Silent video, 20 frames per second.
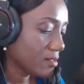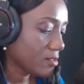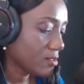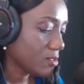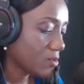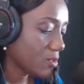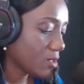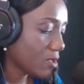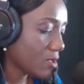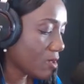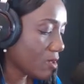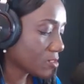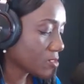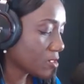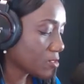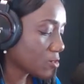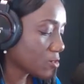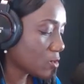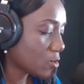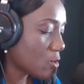You're locked
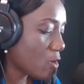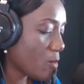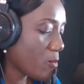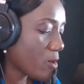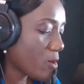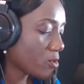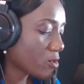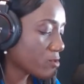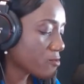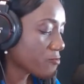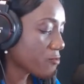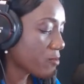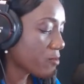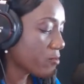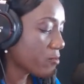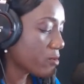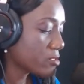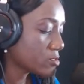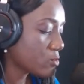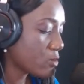on to Hope
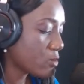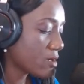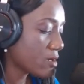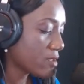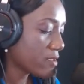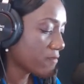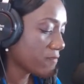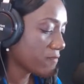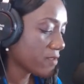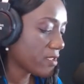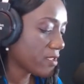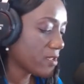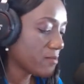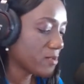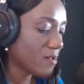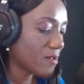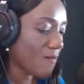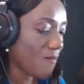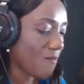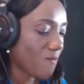103.1
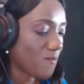FM.